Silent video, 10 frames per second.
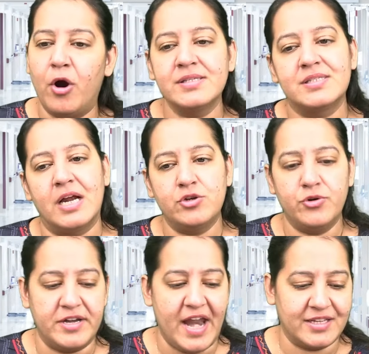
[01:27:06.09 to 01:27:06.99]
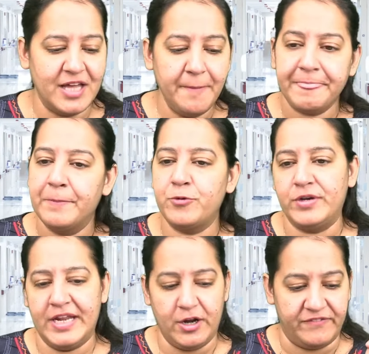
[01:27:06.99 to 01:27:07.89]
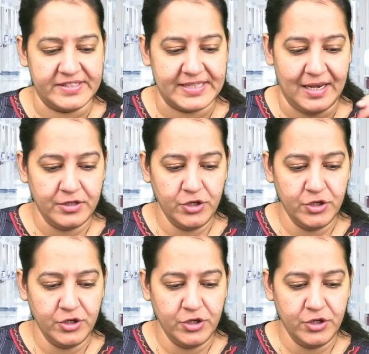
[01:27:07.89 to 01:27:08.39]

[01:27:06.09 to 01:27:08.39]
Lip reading: blot is done to detect the protein of a cell.